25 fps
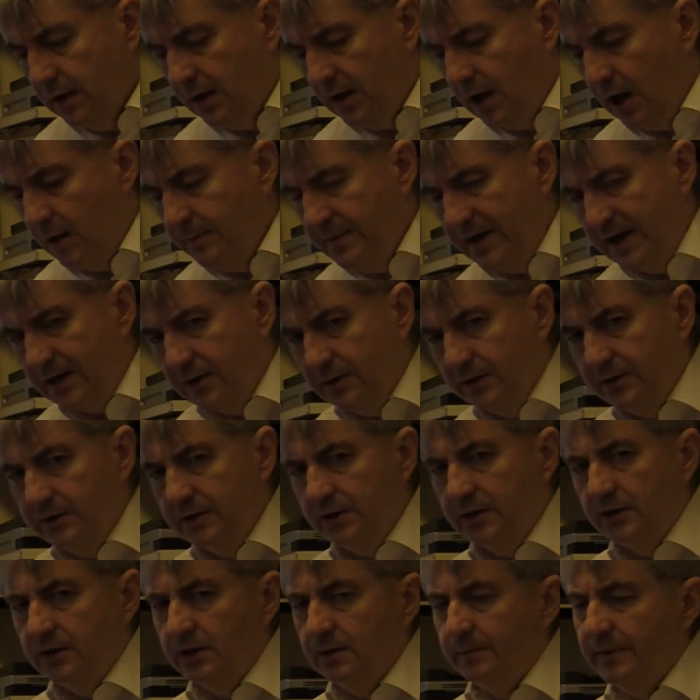Cameron,
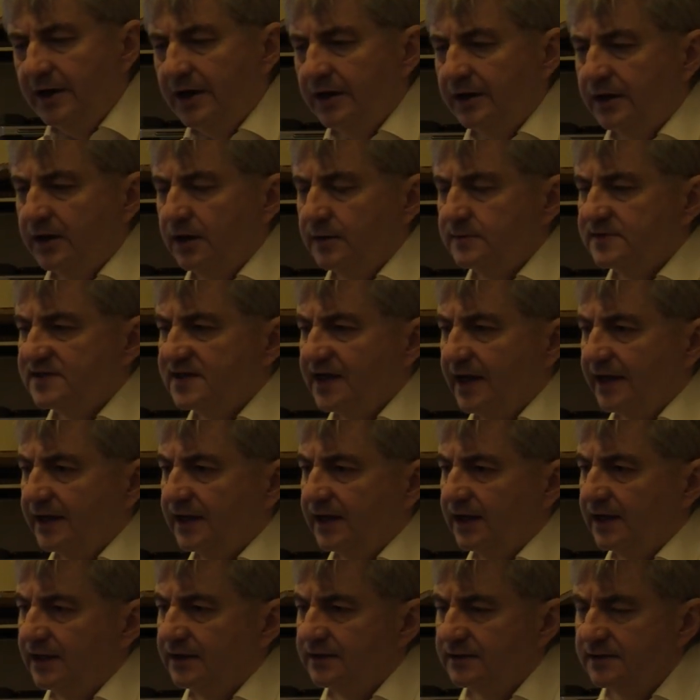an American
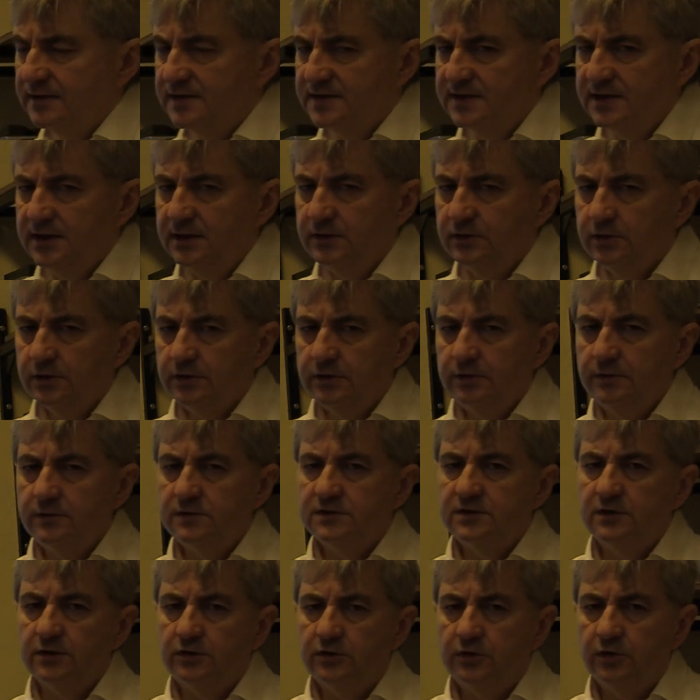psychiatrist,
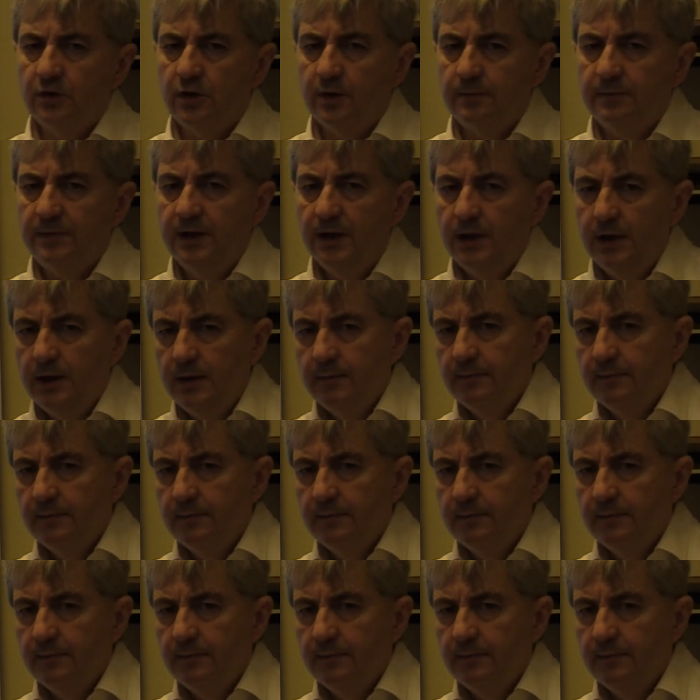introduced the term